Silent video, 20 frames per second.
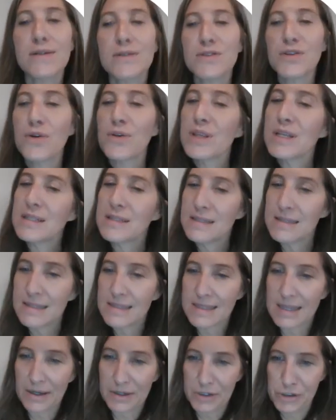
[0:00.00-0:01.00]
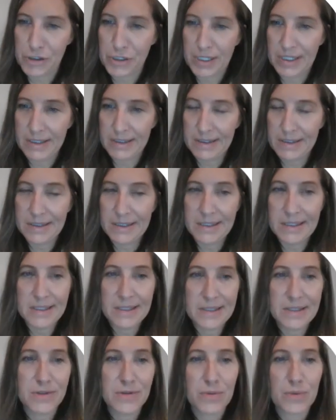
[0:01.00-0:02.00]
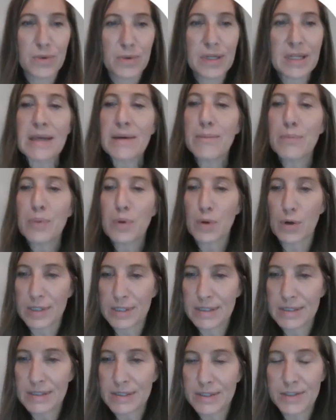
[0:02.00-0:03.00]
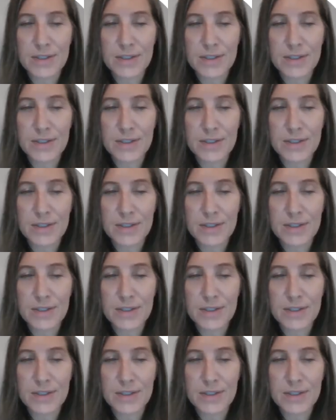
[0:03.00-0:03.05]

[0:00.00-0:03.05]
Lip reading: So the discussion, it's really important.